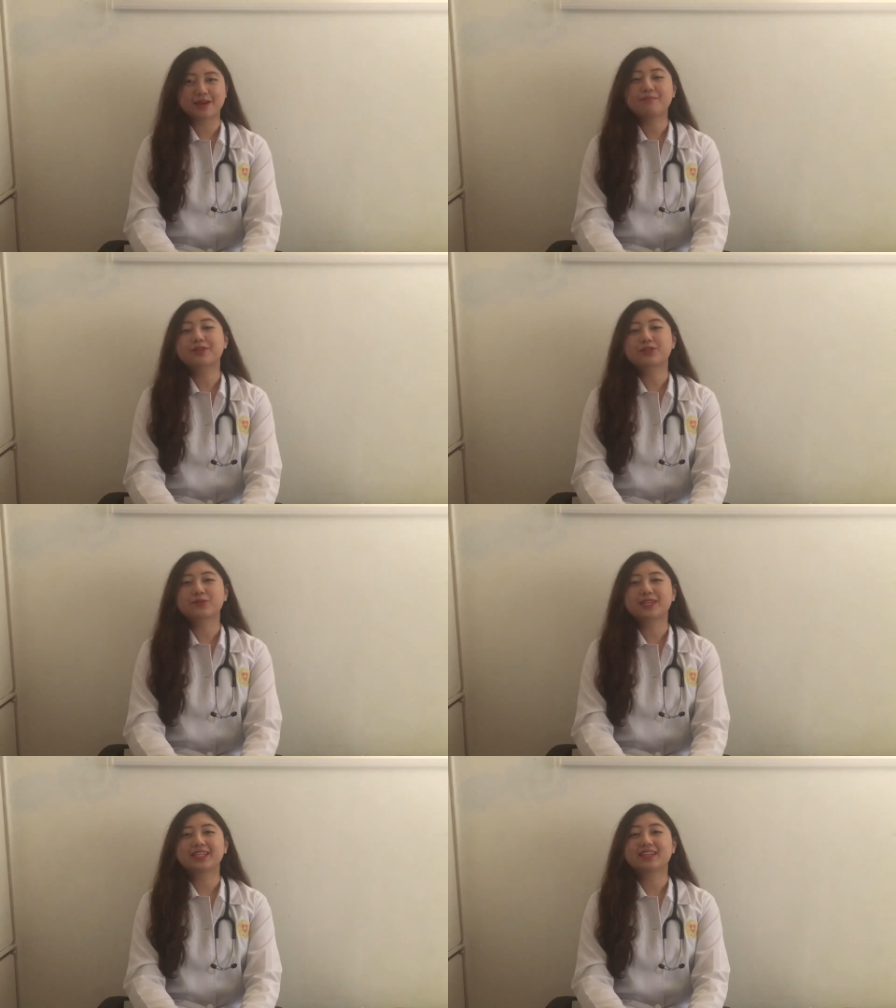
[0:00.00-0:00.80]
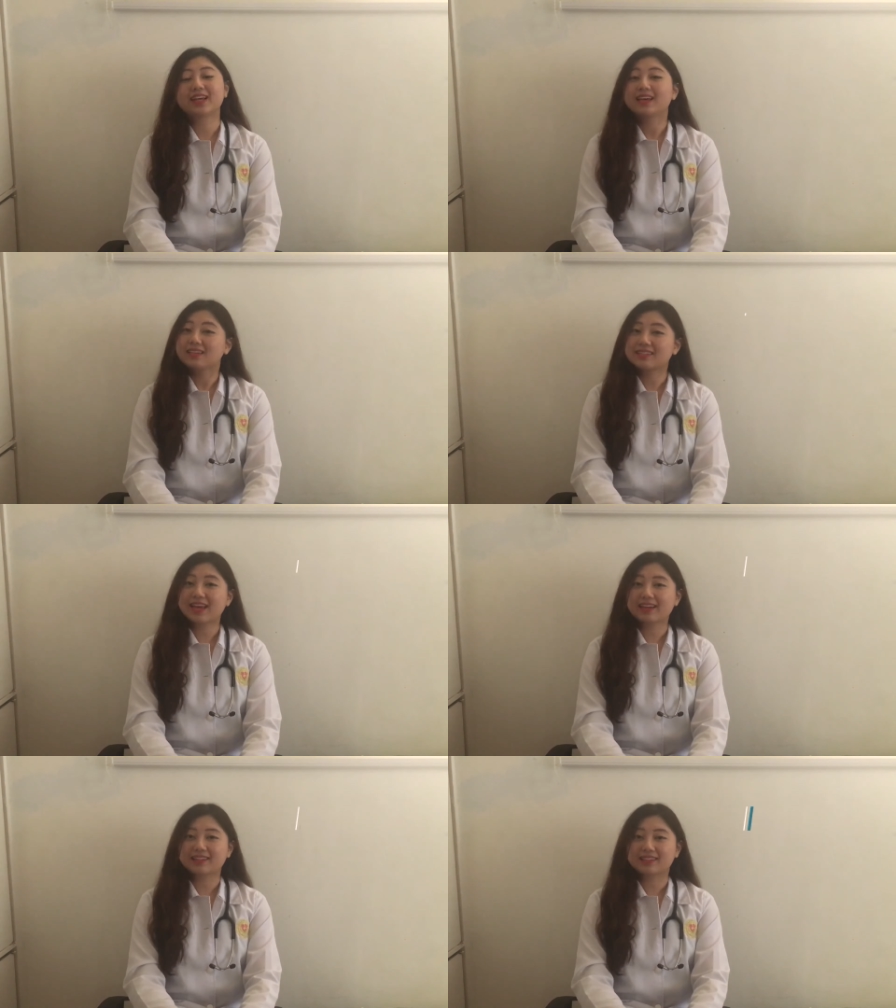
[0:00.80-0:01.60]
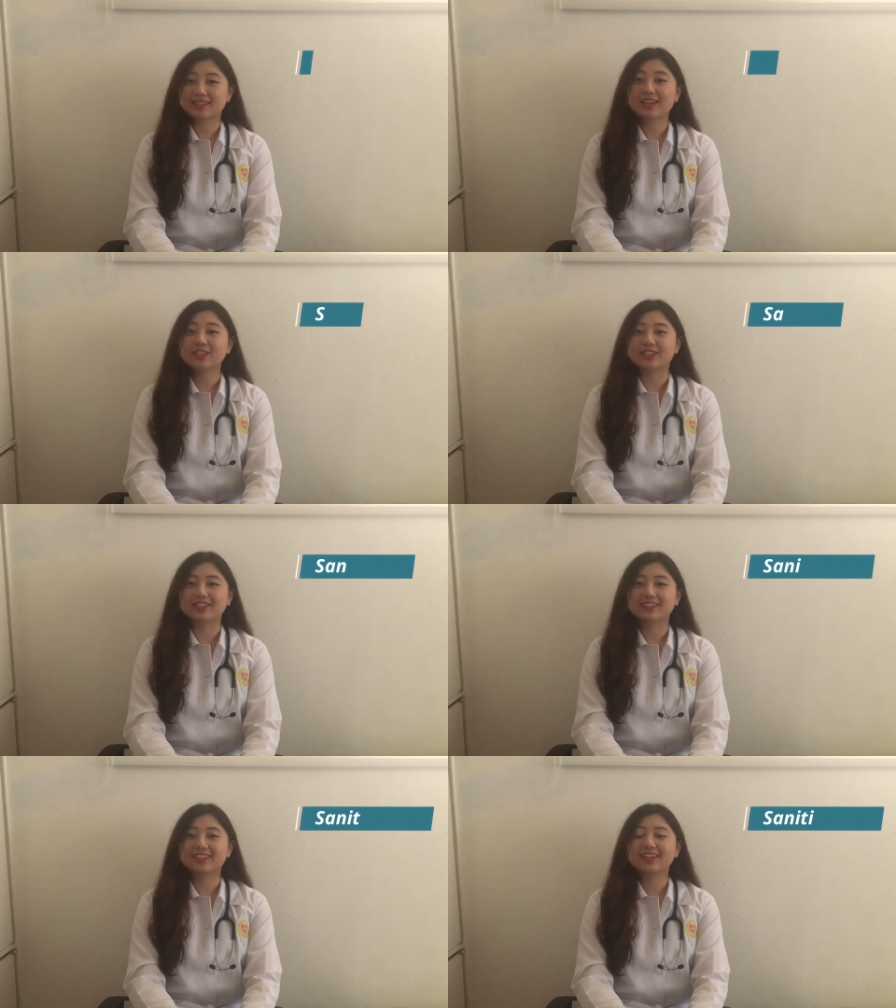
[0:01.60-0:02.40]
between sanitization,